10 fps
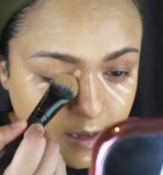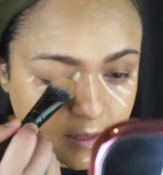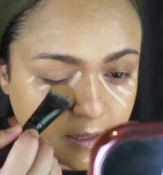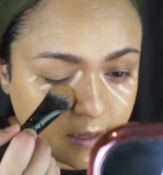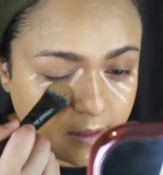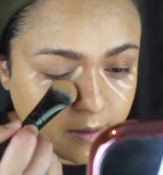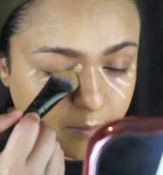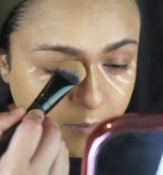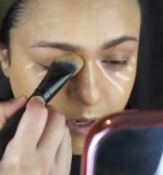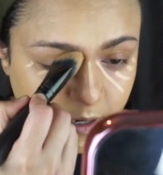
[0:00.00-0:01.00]
and then
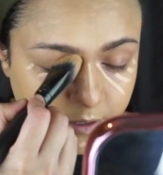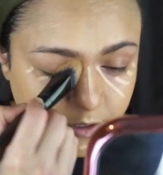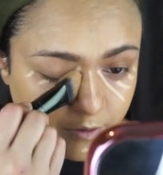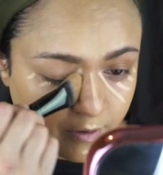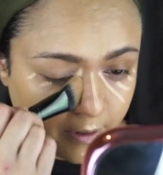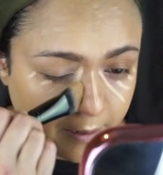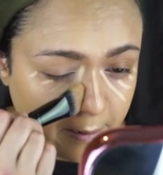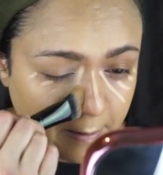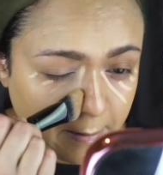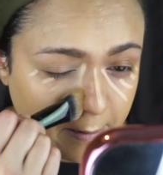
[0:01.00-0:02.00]
my under
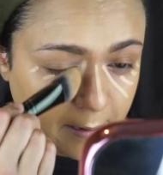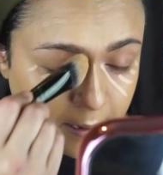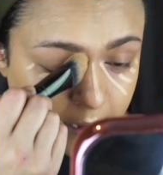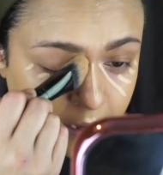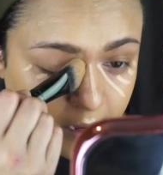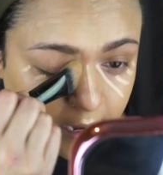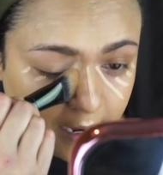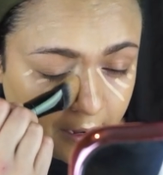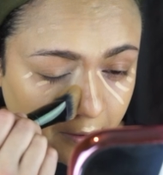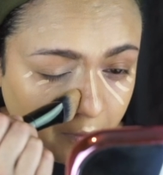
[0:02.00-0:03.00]
eye.
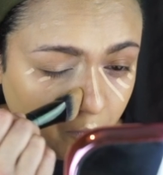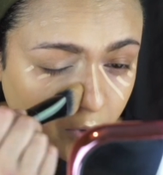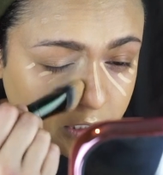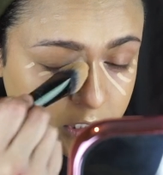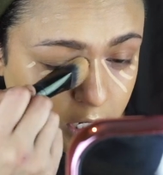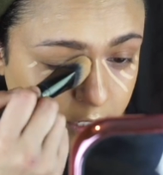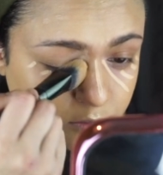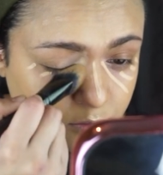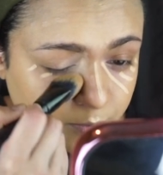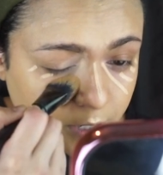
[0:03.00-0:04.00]
And once I
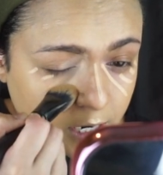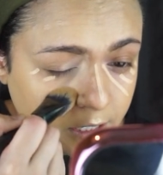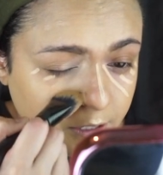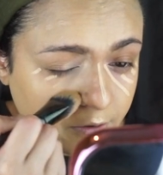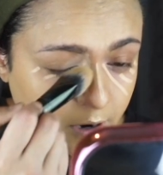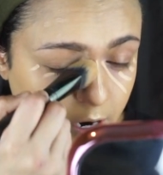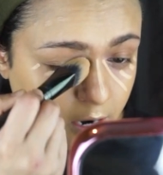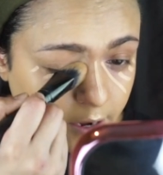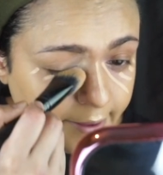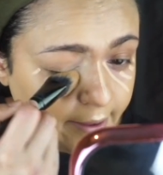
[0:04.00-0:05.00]
do my under
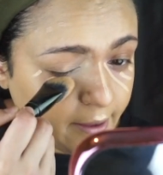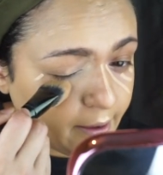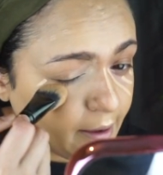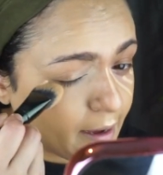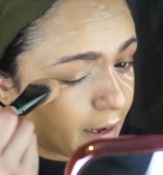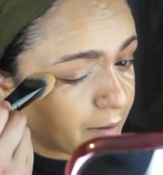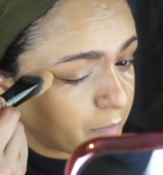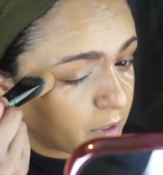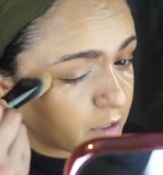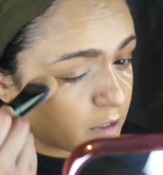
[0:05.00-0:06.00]
eye and
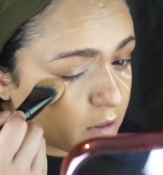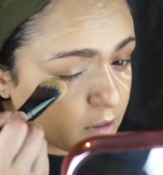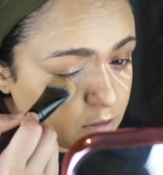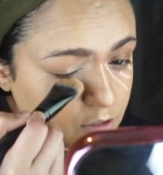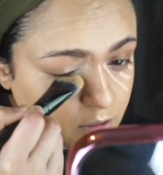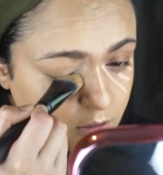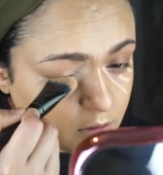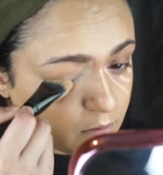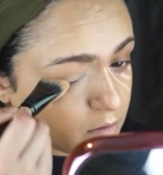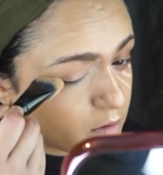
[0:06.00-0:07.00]
my
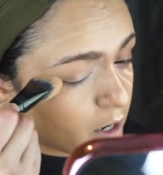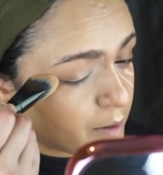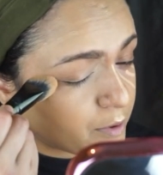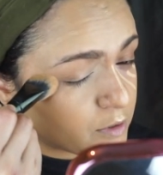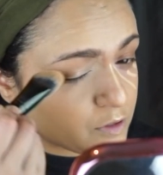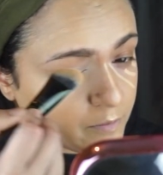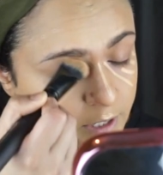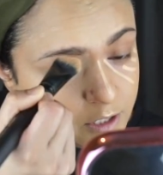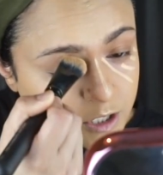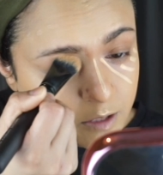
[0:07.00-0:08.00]
high points on
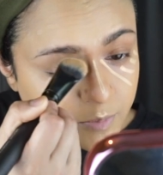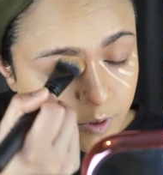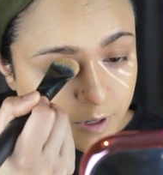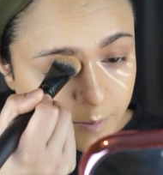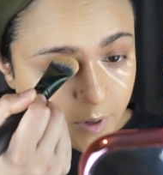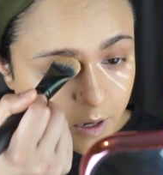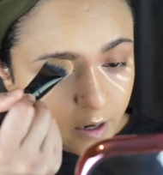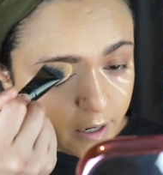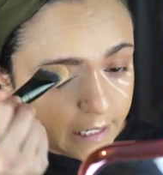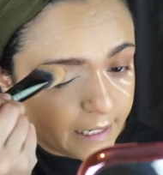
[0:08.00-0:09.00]
my cheekbone and my
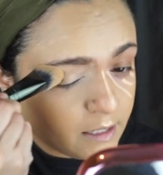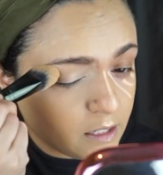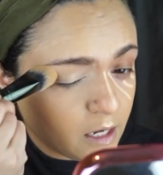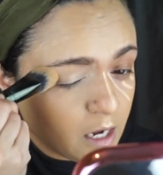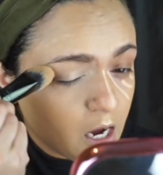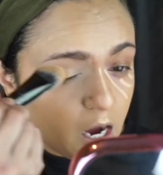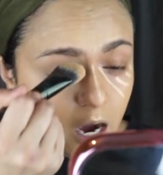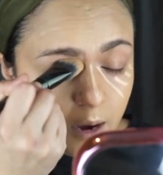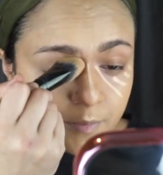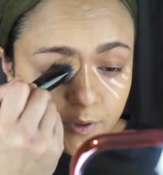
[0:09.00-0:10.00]
eyelid,
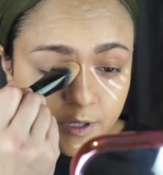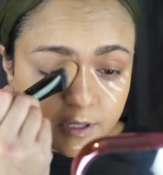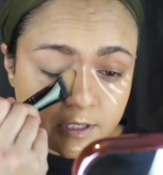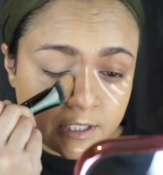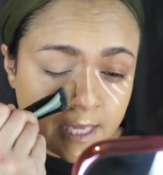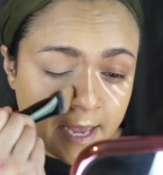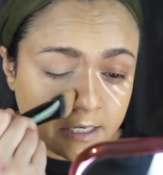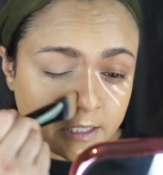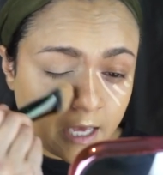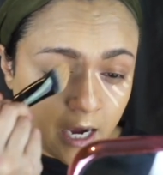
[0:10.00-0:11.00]
I'm going to
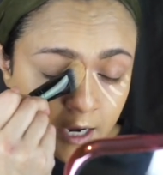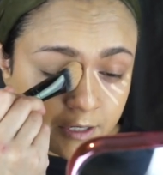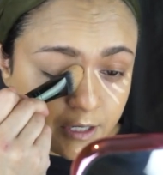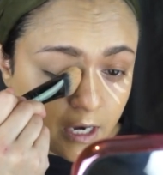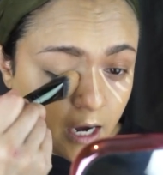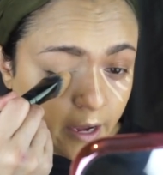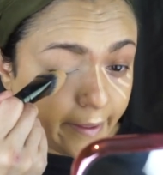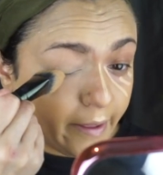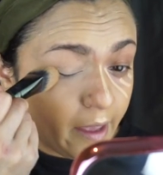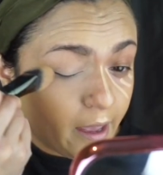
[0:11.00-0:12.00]
set the under
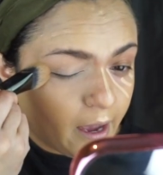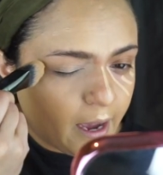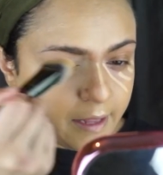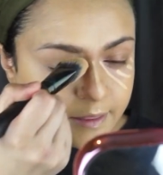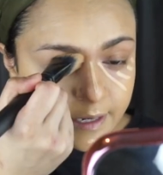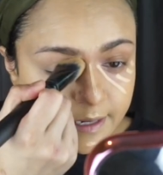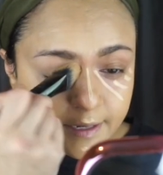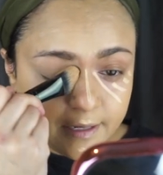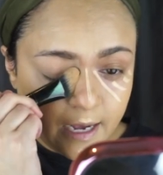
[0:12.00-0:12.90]
eye and the lid